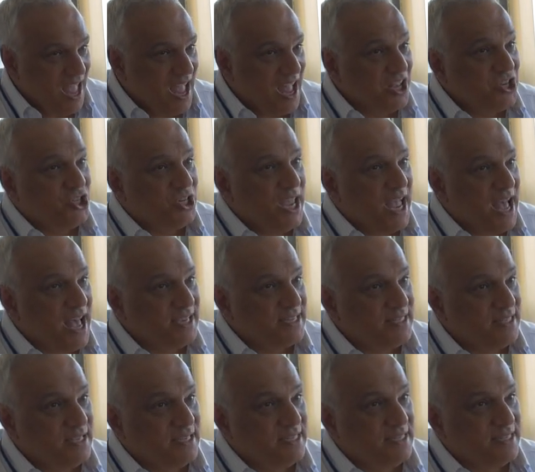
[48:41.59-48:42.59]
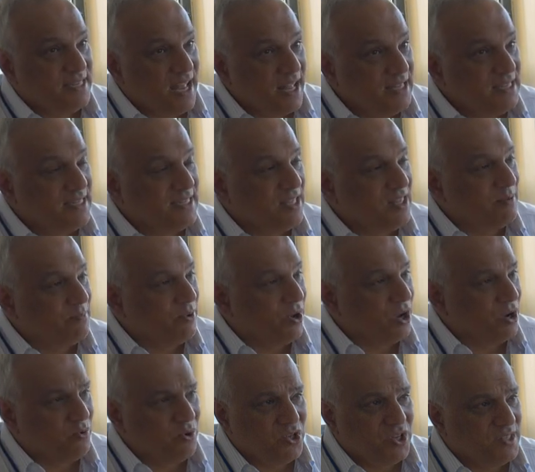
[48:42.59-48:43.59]
And she has this sentence in the
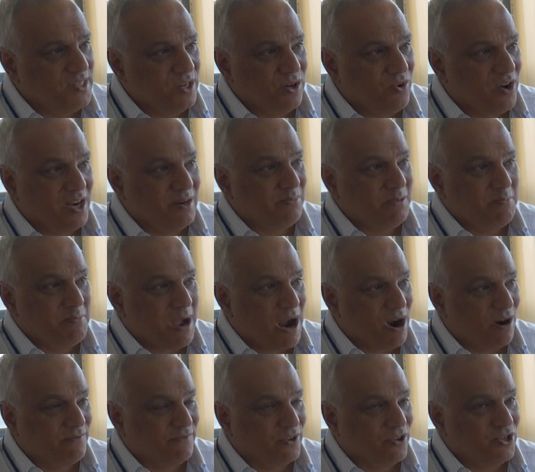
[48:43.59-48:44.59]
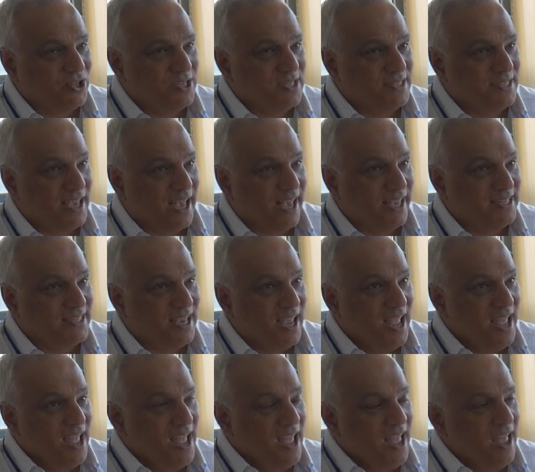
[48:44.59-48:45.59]
book, which is incredibly powerful. She says,
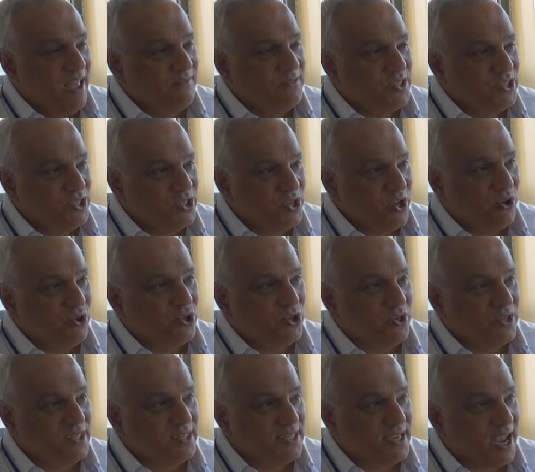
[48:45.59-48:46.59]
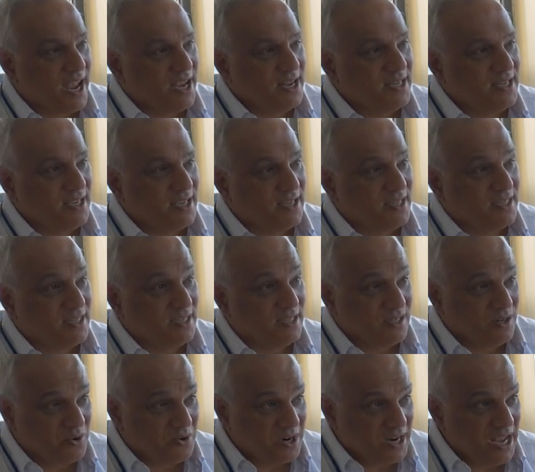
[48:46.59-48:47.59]
if social scientists
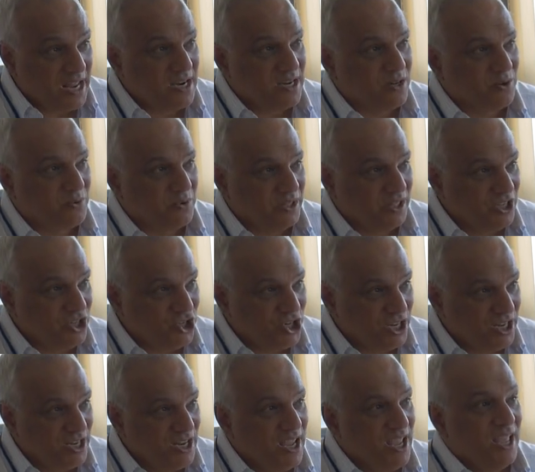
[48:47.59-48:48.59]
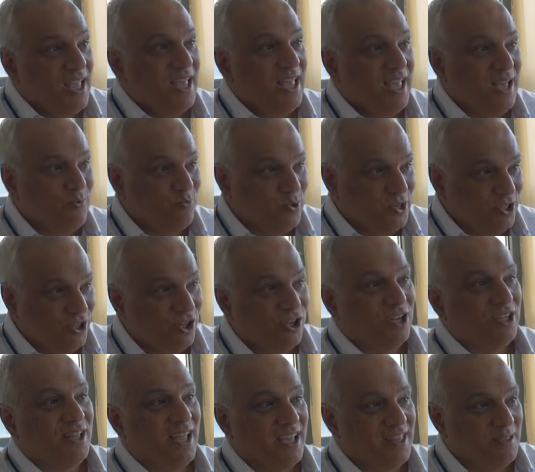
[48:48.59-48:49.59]
created a religion, it would
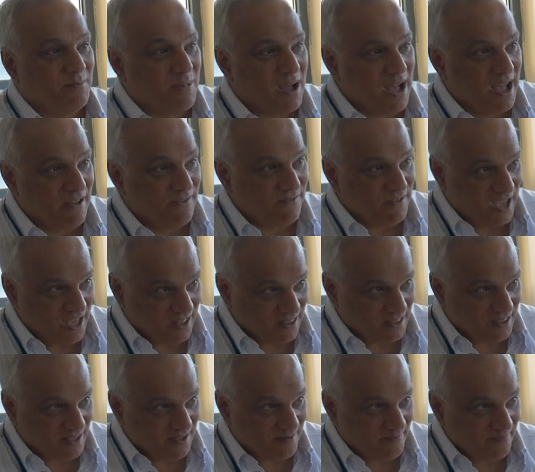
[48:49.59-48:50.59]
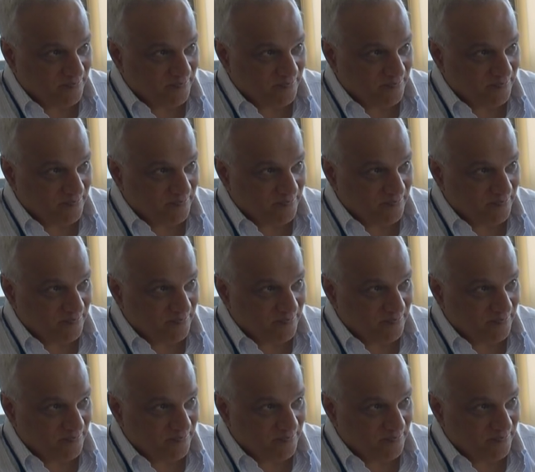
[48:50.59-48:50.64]
look like the Baha'i faith.